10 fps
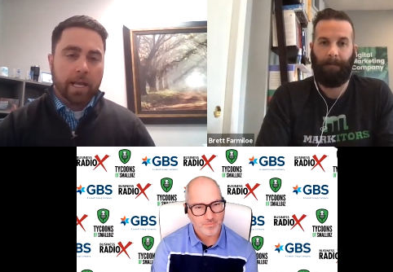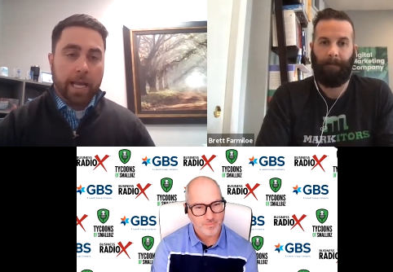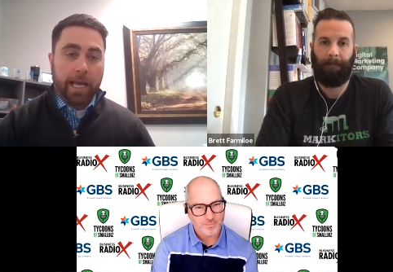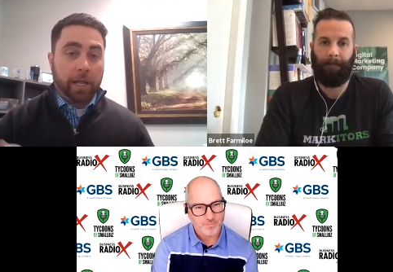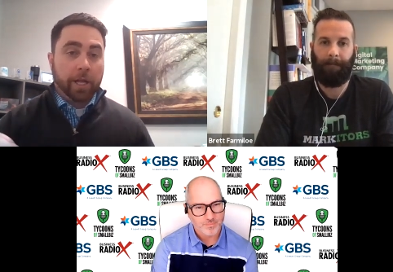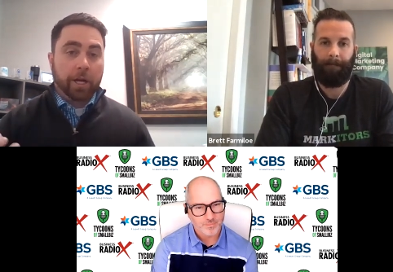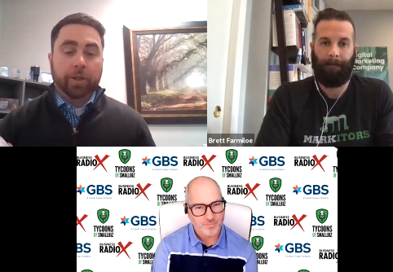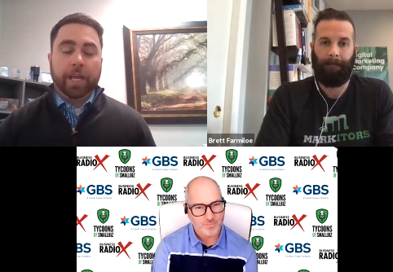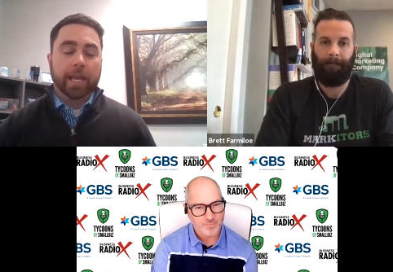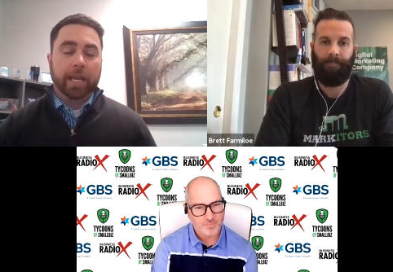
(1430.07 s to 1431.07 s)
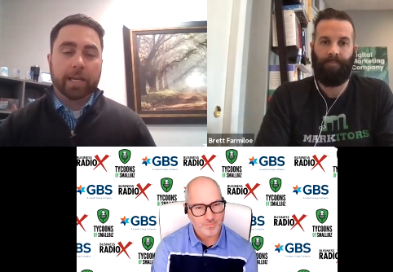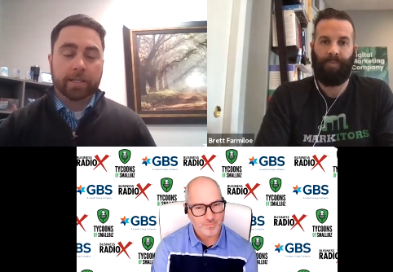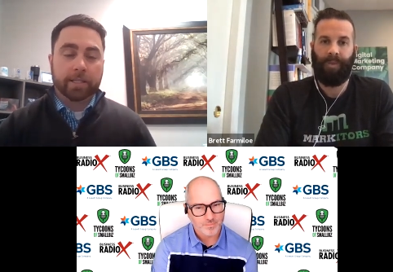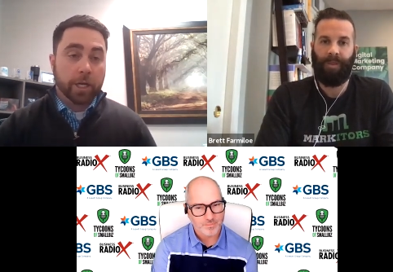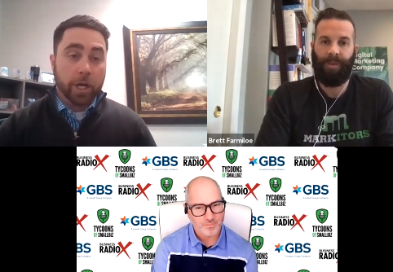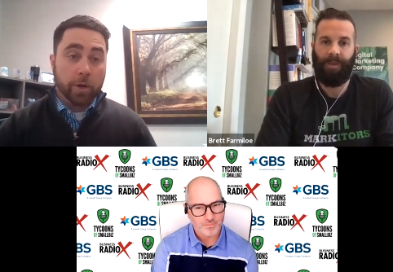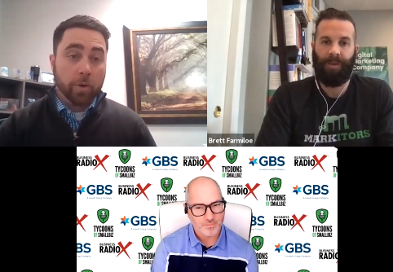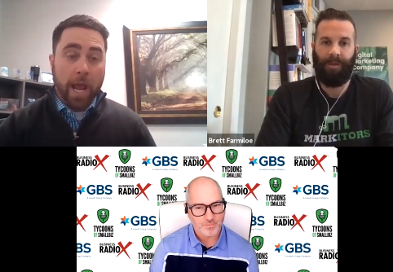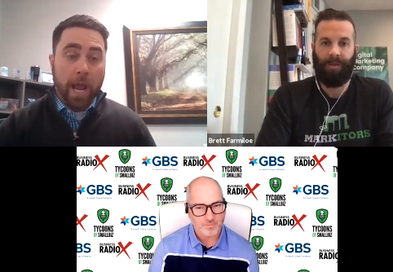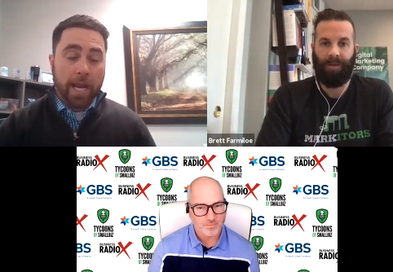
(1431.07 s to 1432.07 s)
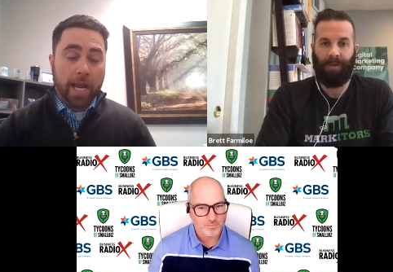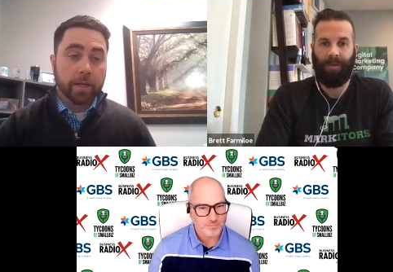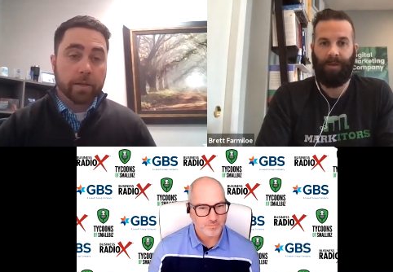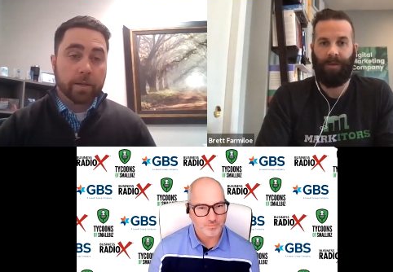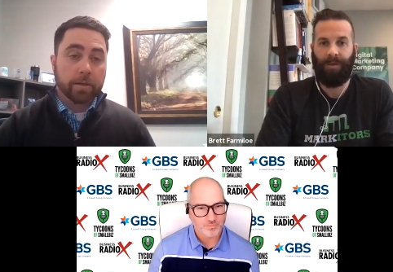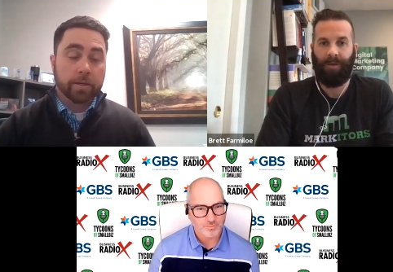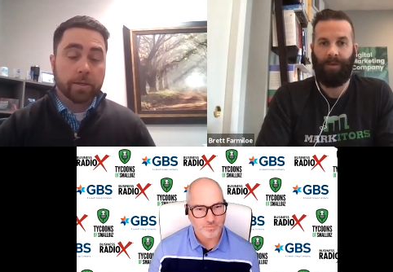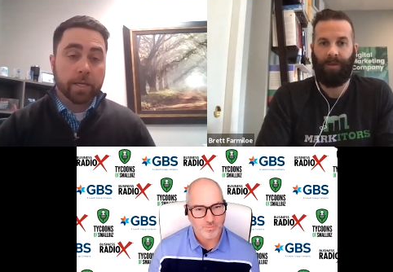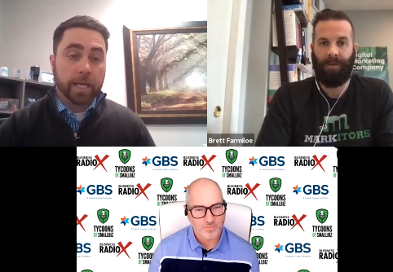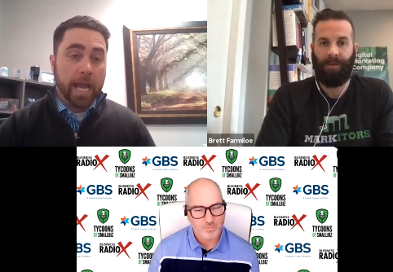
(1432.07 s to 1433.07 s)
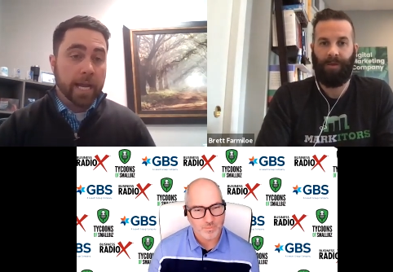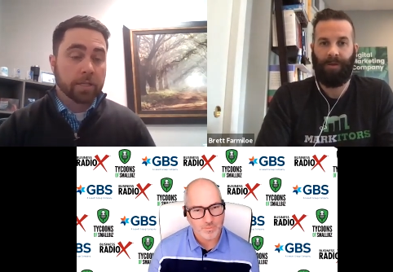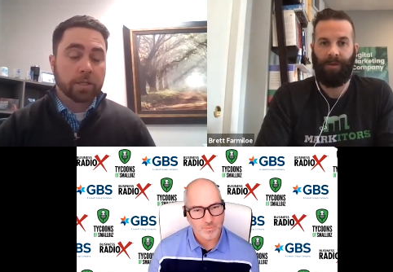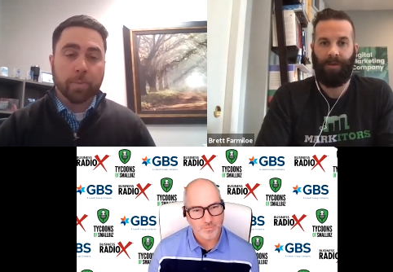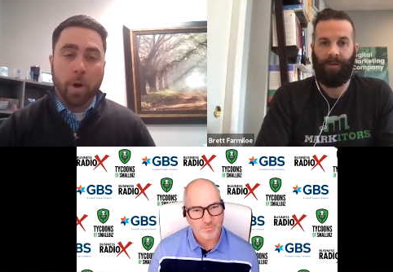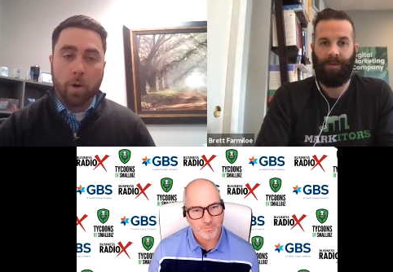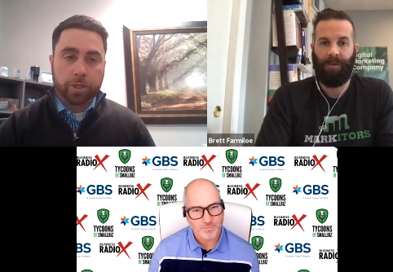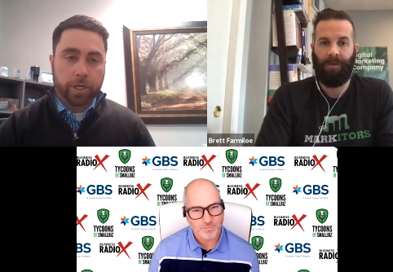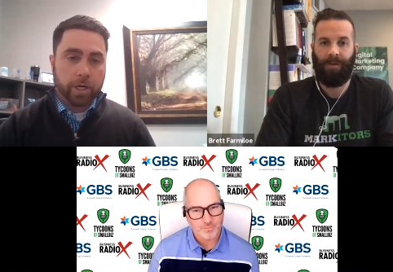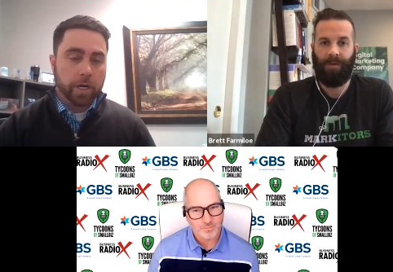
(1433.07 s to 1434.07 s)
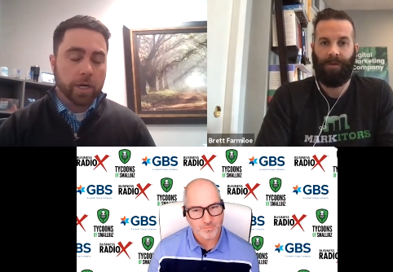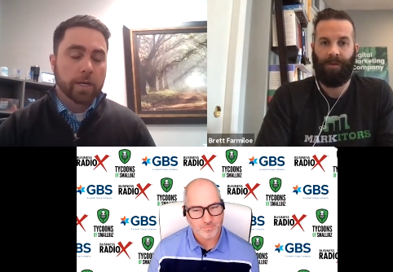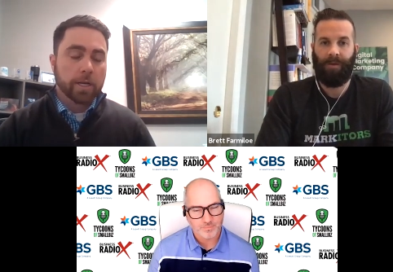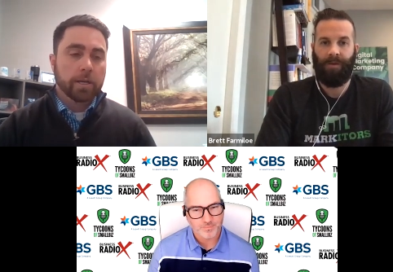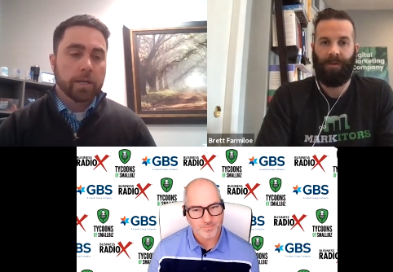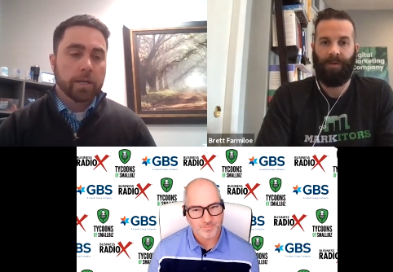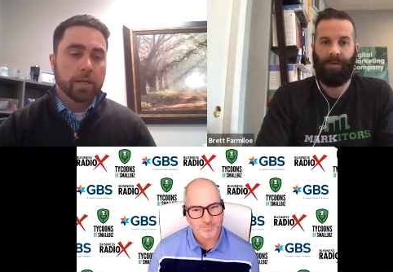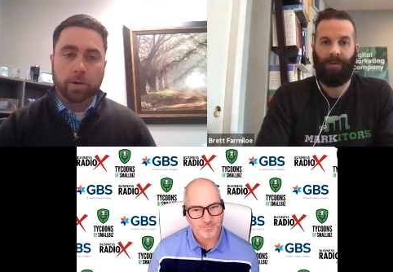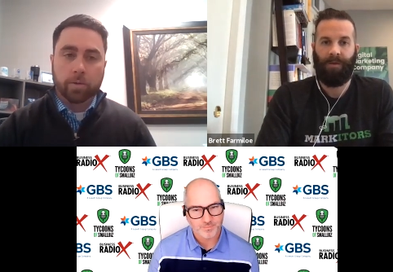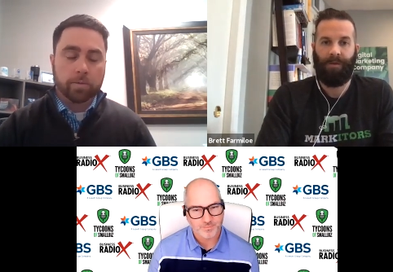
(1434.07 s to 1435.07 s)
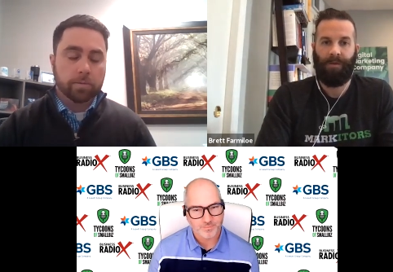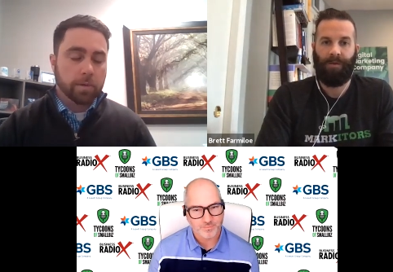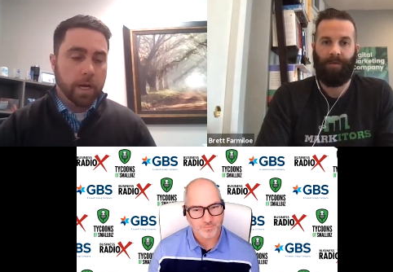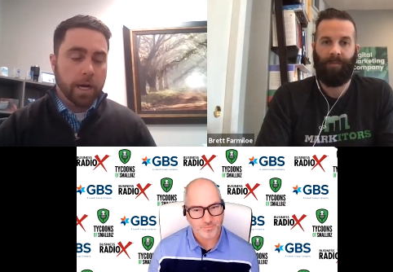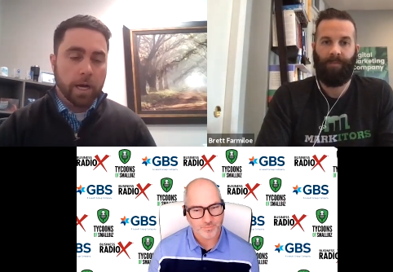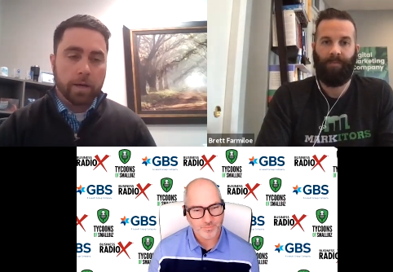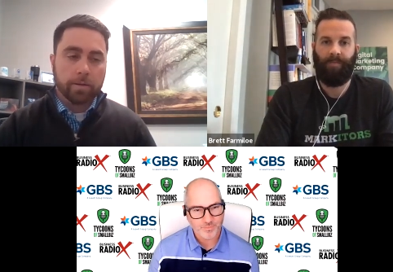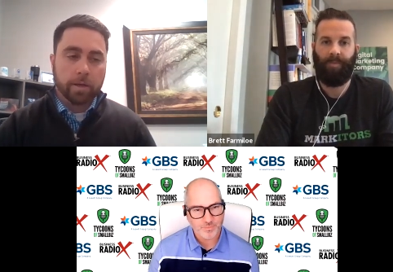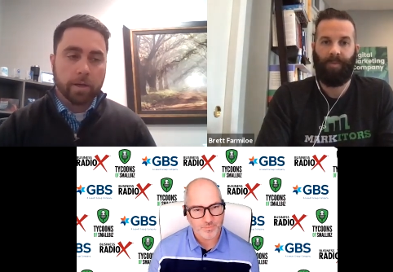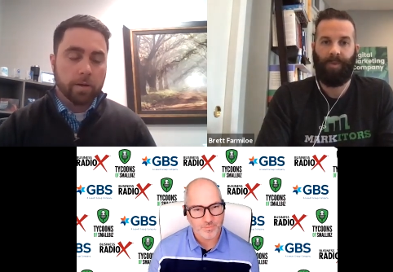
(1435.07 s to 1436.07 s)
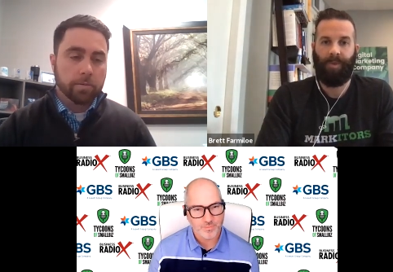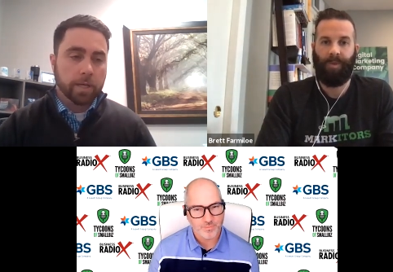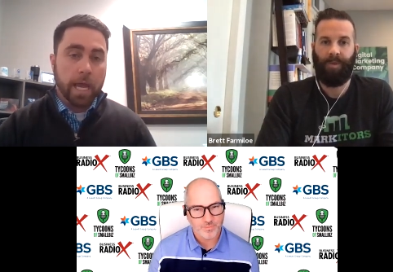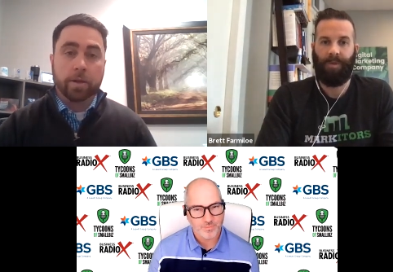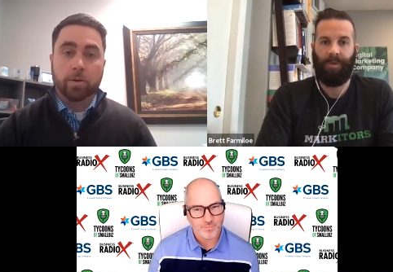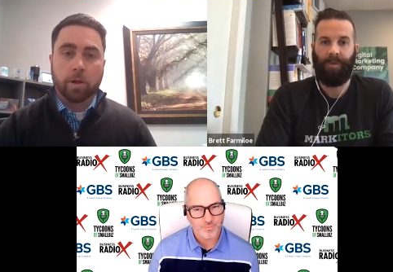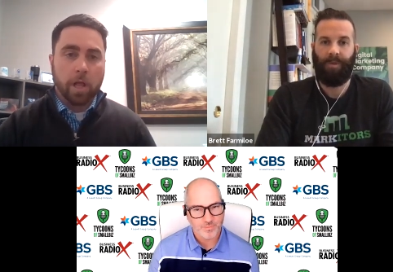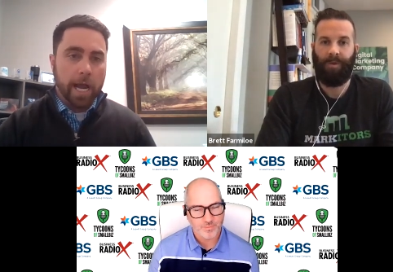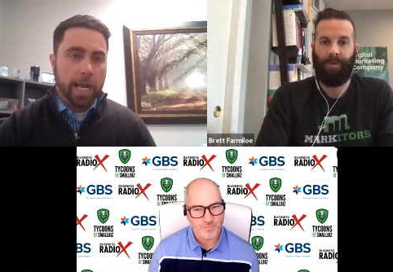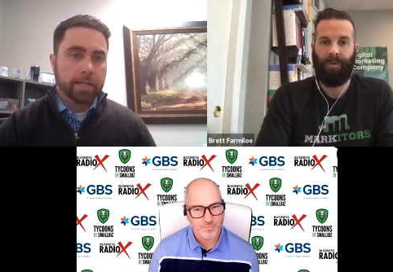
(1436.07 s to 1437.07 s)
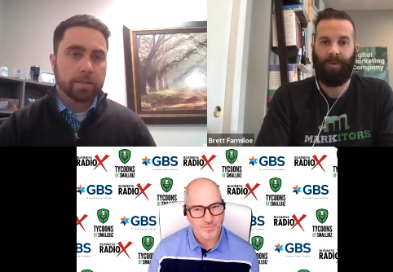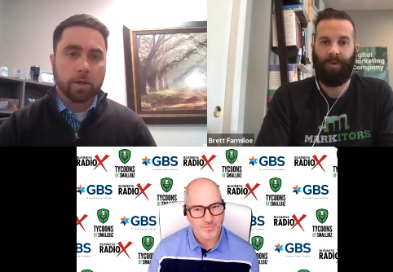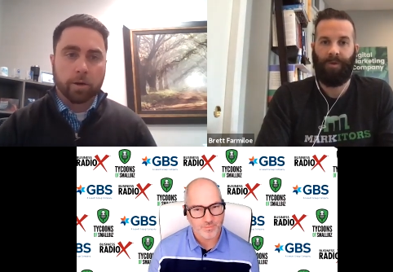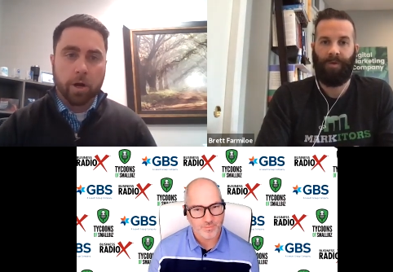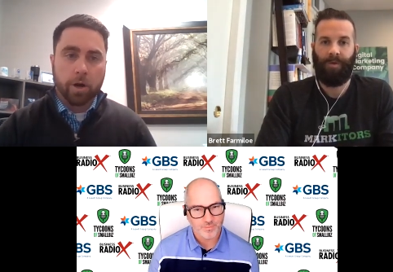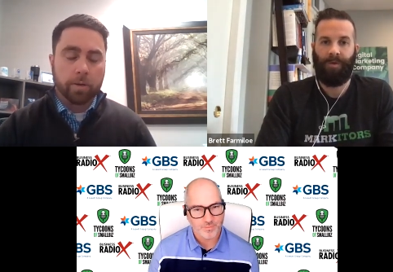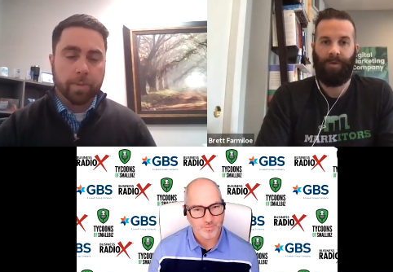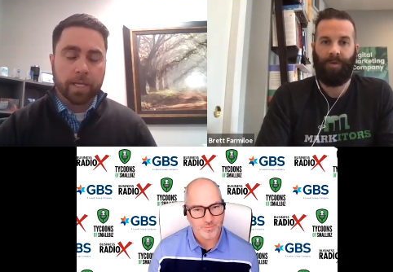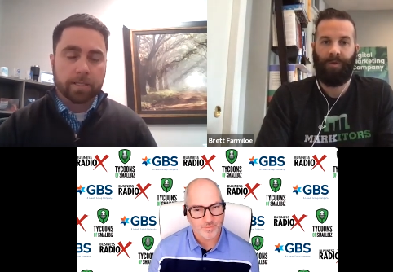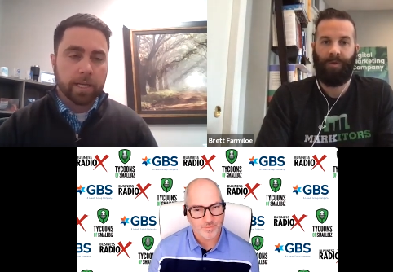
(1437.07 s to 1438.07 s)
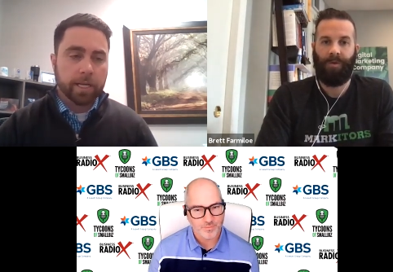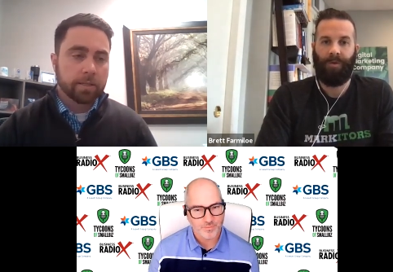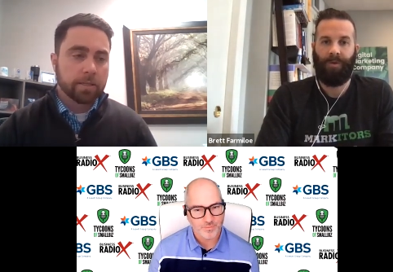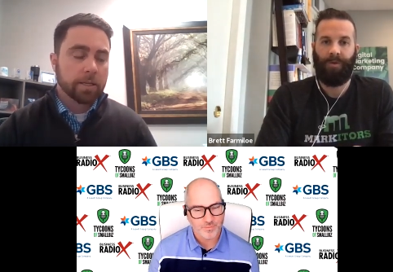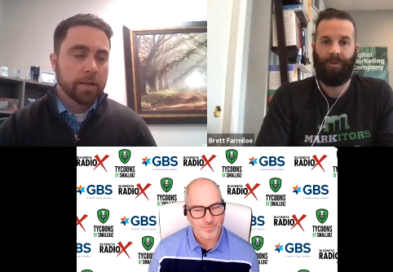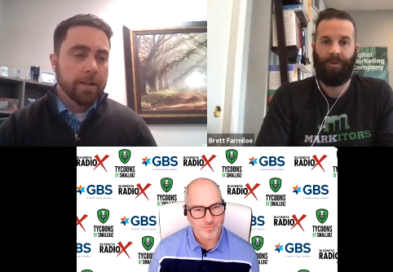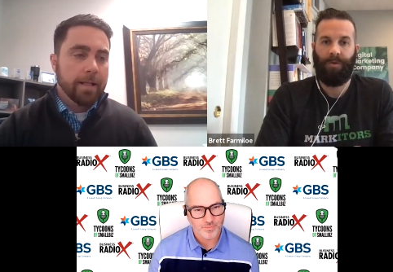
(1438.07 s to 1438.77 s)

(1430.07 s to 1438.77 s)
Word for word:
Speaker 1: it clearly is a good way to, to get exposure, to, uh, you know, get new clients, to grow your business.